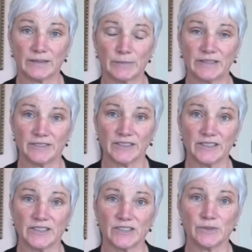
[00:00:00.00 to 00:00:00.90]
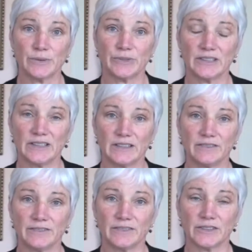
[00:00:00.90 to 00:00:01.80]
run by volunteers. We wouldn't
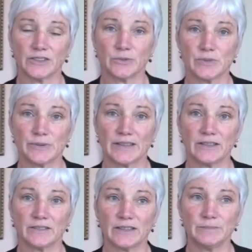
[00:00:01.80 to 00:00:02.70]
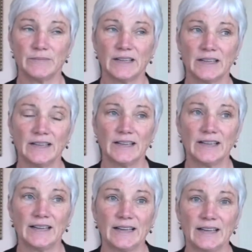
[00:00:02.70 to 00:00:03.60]
have the groups without them.
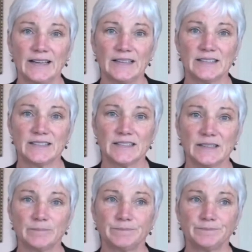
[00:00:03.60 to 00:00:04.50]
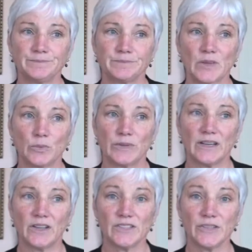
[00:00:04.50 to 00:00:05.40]
And we
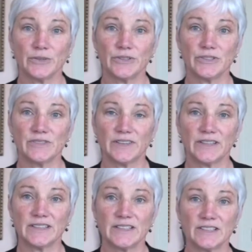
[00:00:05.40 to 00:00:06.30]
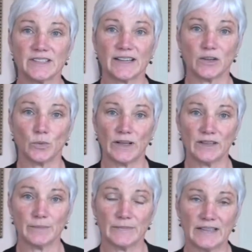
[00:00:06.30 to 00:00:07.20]
also use volunteers at our
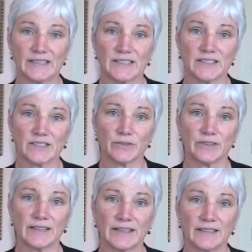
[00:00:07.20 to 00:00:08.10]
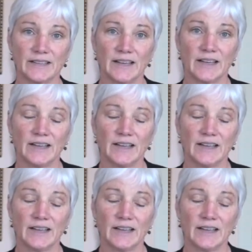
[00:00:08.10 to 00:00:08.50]
welcome desk. So they